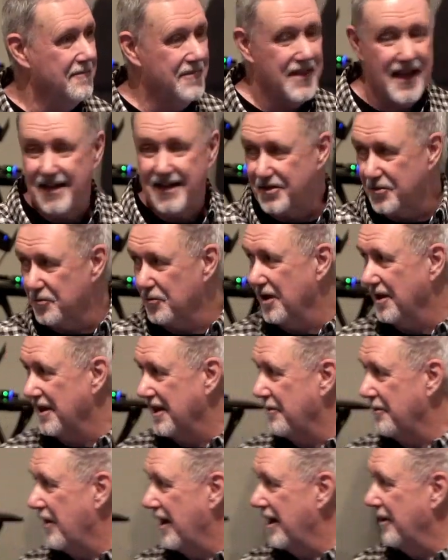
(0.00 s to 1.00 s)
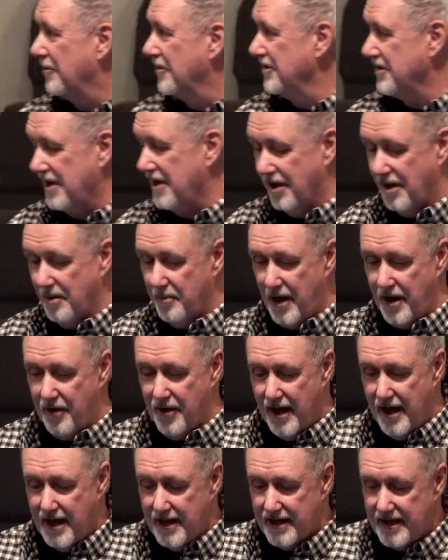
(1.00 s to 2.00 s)
That's really what it was all
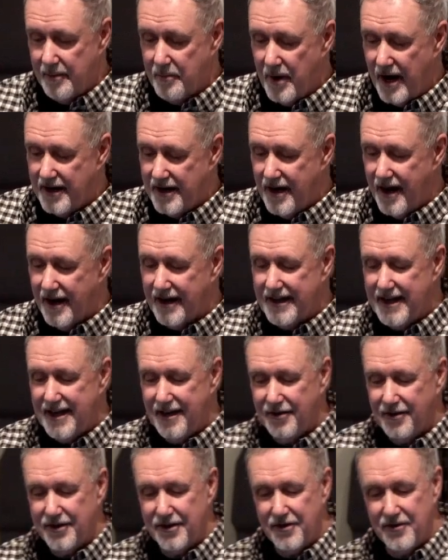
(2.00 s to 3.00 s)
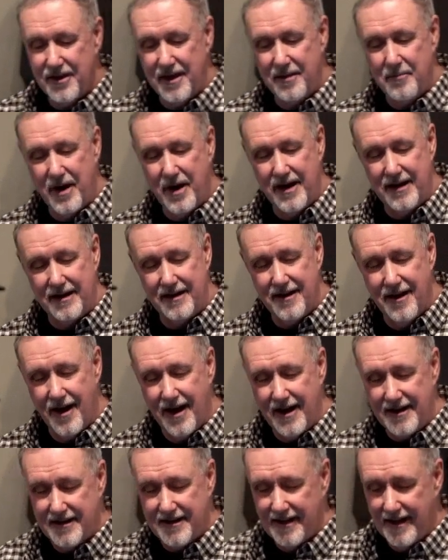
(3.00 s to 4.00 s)
about. They might not kill you, they might
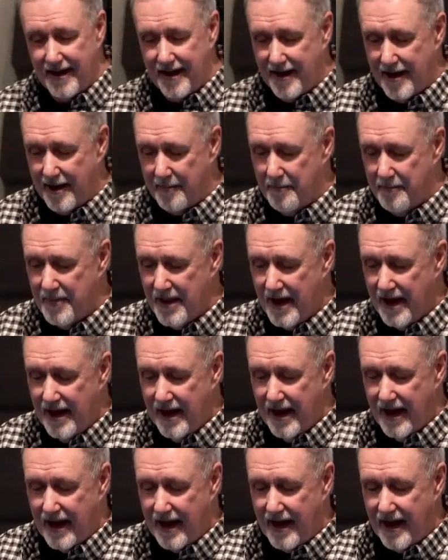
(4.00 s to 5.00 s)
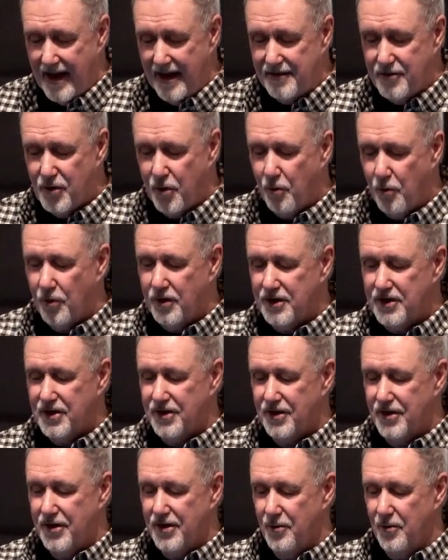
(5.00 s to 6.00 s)
not um, uh,
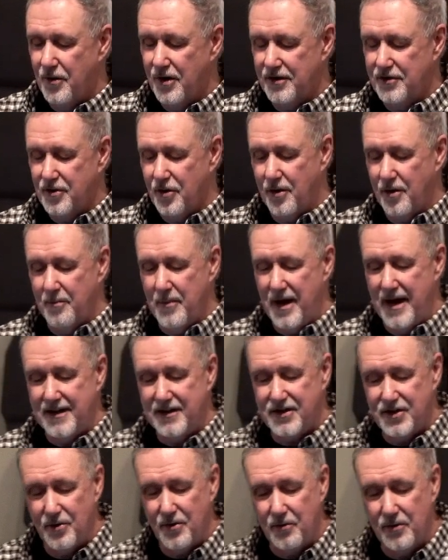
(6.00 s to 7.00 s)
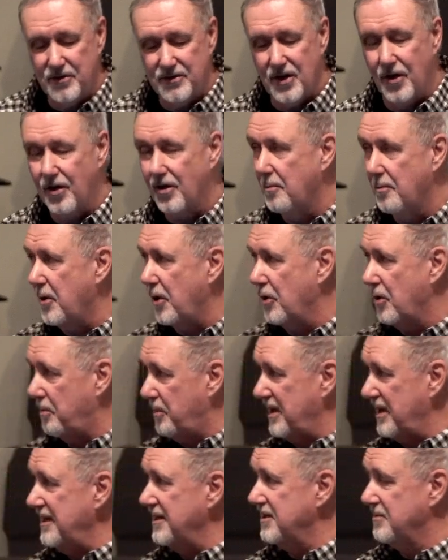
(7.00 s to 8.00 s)
torture you or torment you. It was all about
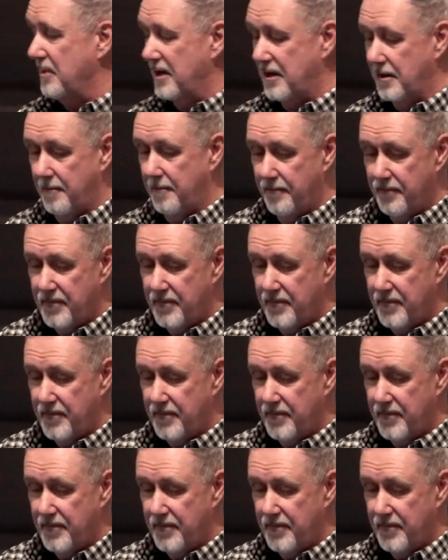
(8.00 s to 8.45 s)
appeasement.